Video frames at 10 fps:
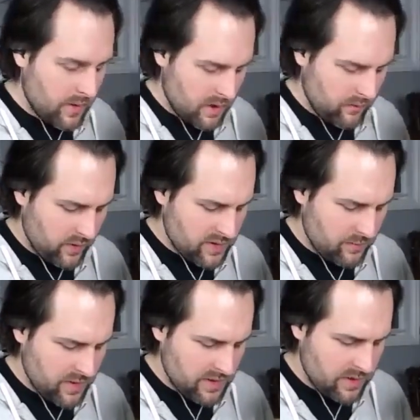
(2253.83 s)
For
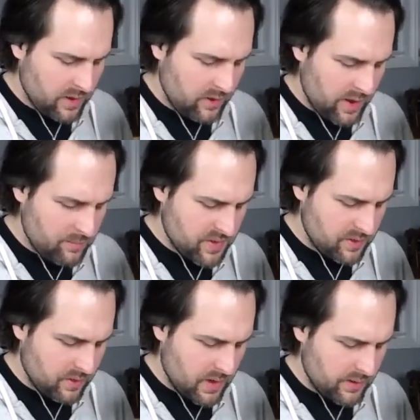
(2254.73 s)
some reason the crepe
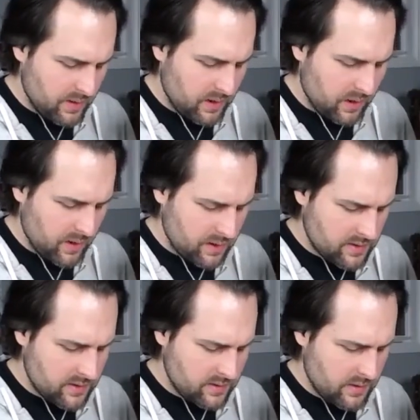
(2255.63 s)
sole on the
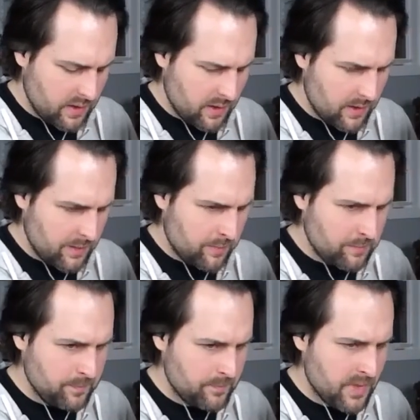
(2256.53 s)
Clark's
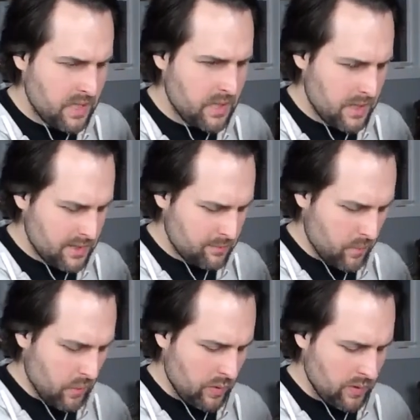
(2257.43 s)
is
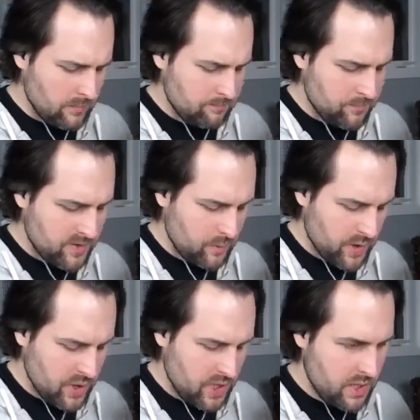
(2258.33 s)
more
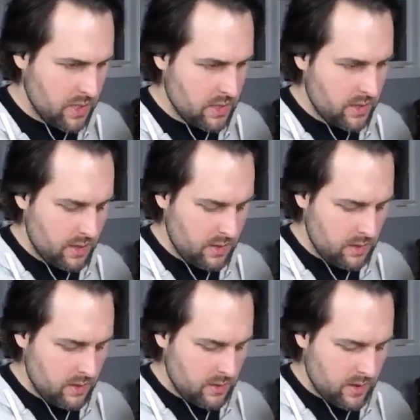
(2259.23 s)
squishy
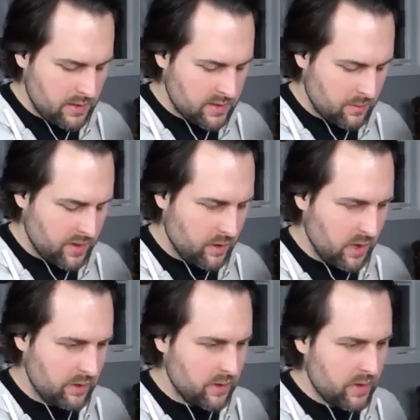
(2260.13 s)
than some of the
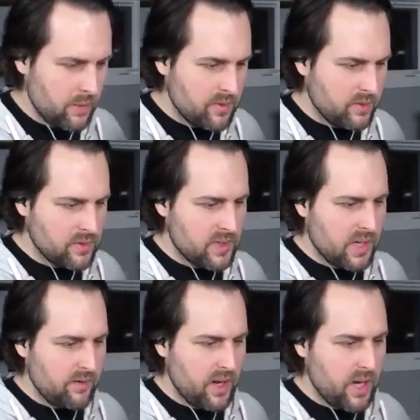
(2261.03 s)
other crepe soles that
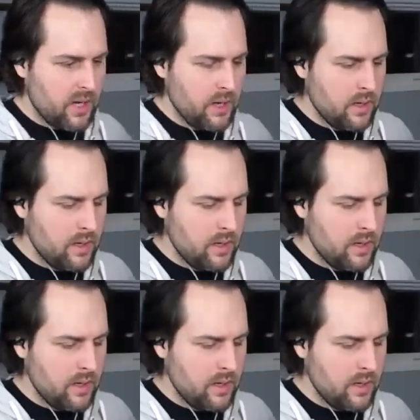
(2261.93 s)
I've had.